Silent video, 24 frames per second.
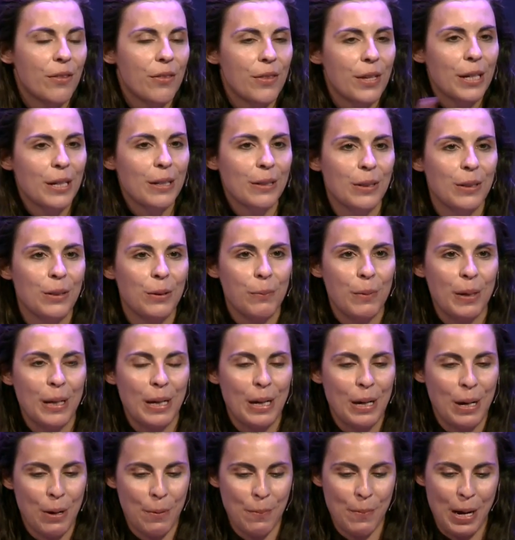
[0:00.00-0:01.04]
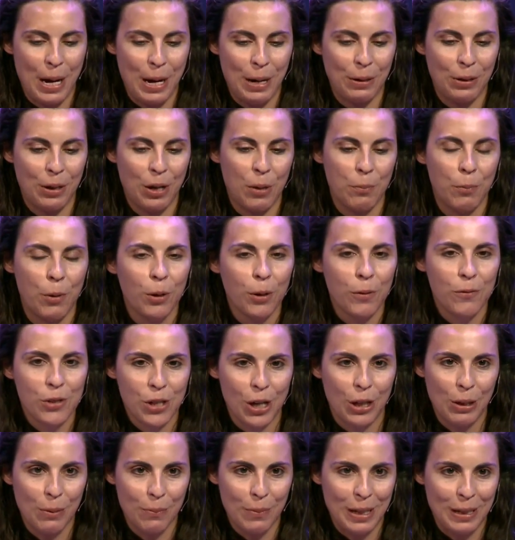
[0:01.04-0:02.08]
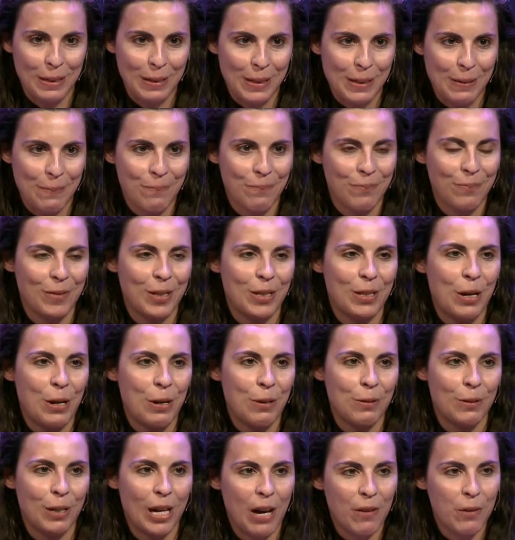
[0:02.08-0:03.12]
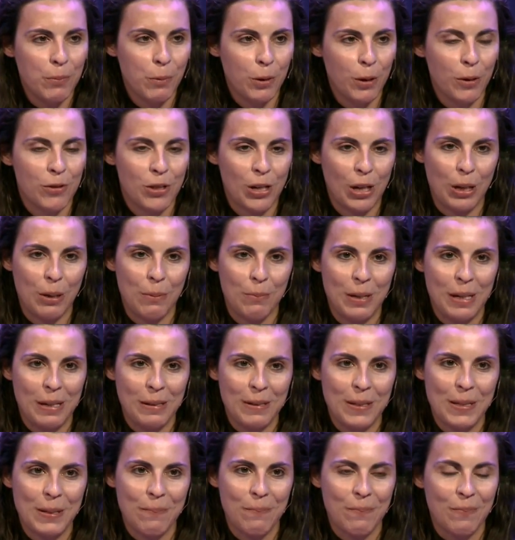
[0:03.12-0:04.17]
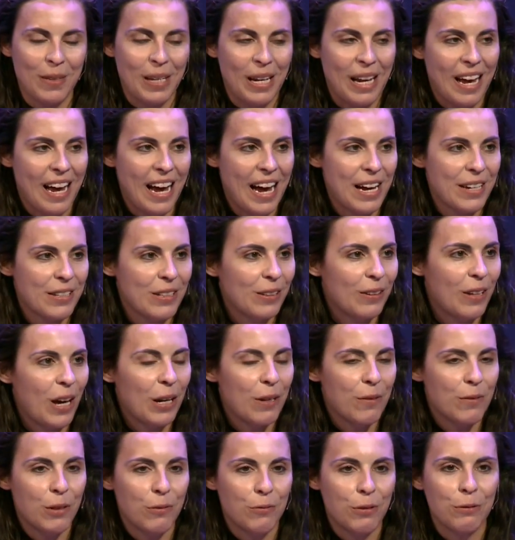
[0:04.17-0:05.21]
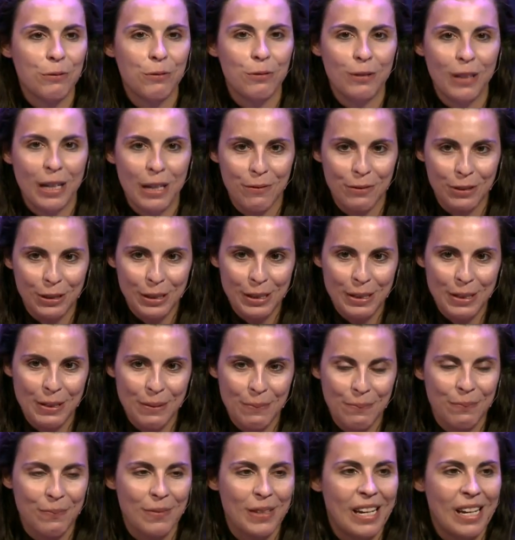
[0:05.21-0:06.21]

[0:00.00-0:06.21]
to think a little bit about a bowl of jelly beans. So you have a bowl of jelly beans. It has a lot of different flavors.